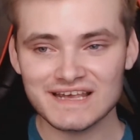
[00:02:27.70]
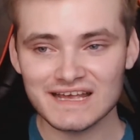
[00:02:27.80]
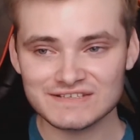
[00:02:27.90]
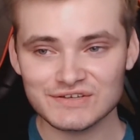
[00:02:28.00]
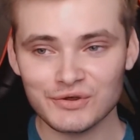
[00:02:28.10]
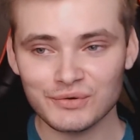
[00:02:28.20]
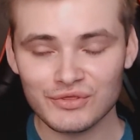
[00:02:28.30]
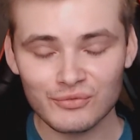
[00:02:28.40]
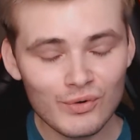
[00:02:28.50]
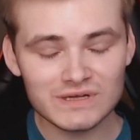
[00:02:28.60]
so
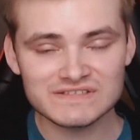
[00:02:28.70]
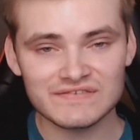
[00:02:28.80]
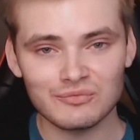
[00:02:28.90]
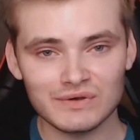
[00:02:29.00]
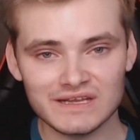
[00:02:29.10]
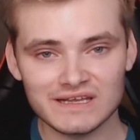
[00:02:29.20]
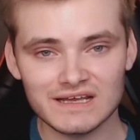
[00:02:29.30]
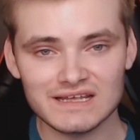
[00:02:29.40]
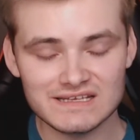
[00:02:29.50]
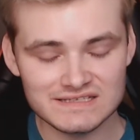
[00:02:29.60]
the Waters family
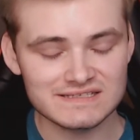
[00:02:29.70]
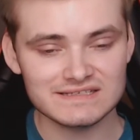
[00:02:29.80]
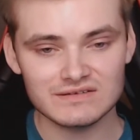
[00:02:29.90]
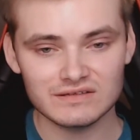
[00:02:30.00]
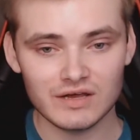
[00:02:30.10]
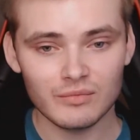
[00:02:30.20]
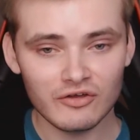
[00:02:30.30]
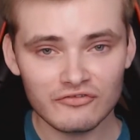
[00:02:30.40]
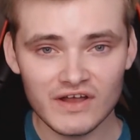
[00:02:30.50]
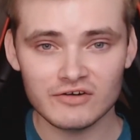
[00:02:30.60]
is like my
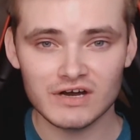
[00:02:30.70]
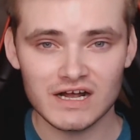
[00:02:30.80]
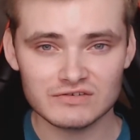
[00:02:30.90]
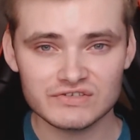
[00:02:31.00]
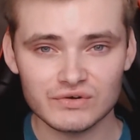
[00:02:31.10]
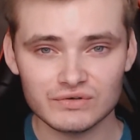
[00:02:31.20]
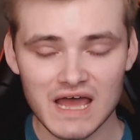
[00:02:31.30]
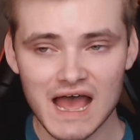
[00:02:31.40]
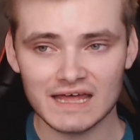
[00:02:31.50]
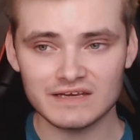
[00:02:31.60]
favorite household,
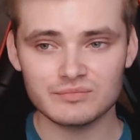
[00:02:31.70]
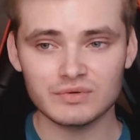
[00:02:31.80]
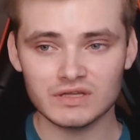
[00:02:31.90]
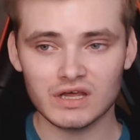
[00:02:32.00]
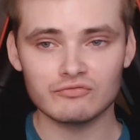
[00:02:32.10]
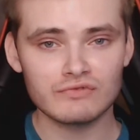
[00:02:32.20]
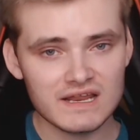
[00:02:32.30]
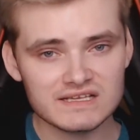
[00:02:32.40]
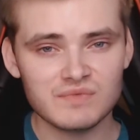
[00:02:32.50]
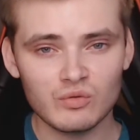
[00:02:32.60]
but like
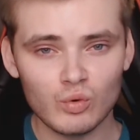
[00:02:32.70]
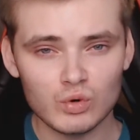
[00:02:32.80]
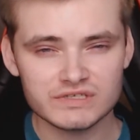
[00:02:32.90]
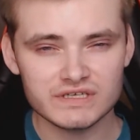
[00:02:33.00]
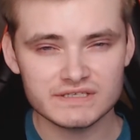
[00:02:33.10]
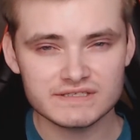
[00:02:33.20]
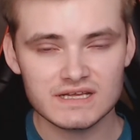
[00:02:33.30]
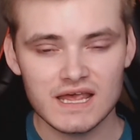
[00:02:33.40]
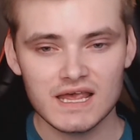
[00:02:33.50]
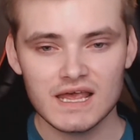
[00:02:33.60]
Renesmee Waters
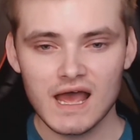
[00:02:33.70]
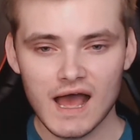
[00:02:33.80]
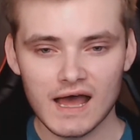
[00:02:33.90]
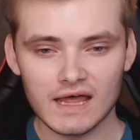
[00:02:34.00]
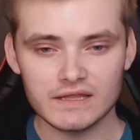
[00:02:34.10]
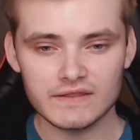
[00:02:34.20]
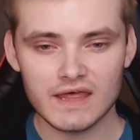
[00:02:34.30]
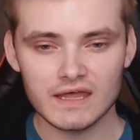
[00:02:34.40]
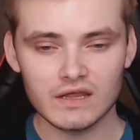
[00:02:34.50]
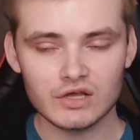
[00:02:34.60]
and
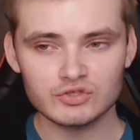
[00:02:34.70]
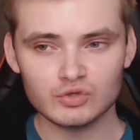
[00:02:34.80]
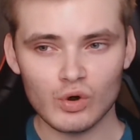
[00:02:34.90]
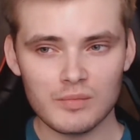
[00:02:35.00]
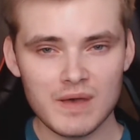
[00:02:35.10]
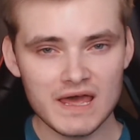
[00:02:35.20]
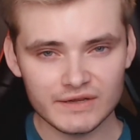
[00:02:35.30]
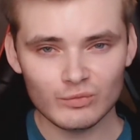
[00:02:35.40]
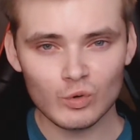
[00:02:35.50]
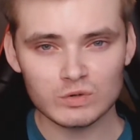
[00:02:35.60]
then her daughter Penny
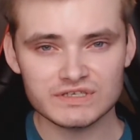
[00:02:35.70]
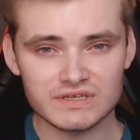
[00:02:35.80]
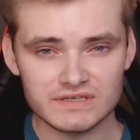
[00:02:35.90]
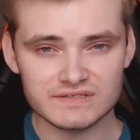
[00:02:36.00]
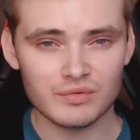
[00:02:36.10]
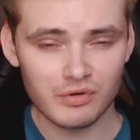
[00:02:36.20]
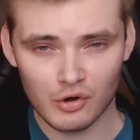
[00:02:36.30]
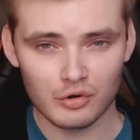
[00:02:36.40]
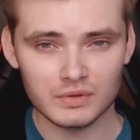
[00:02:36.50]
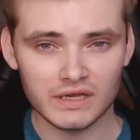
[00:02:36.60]
Waters are
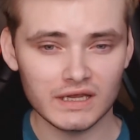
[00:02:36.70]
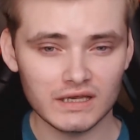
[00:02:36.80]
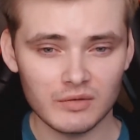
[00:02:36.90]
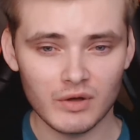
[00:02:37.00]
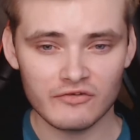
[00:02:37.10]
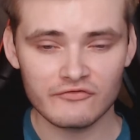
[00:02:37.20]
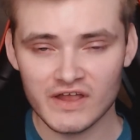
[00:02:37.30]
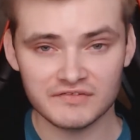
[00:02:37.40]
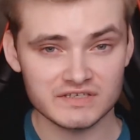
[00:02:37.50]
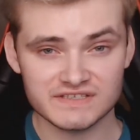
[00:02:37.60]
probably like my
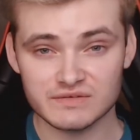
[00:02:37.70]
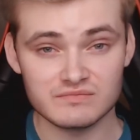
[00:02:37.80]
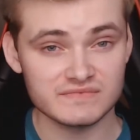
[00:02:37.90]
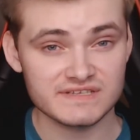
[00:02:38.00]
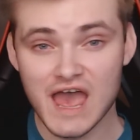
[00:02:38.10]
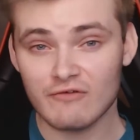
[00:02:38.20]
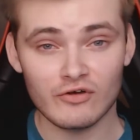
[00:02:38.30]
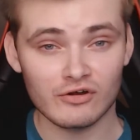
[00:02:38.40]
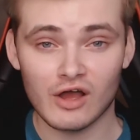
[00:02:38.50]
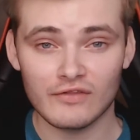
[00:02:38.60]
favorite Sims
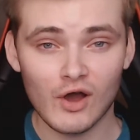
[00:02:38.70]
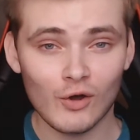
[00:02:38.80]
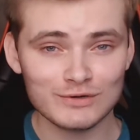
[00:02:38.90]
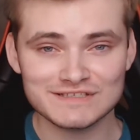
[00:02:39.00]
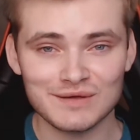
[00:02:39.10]
ever out of the whole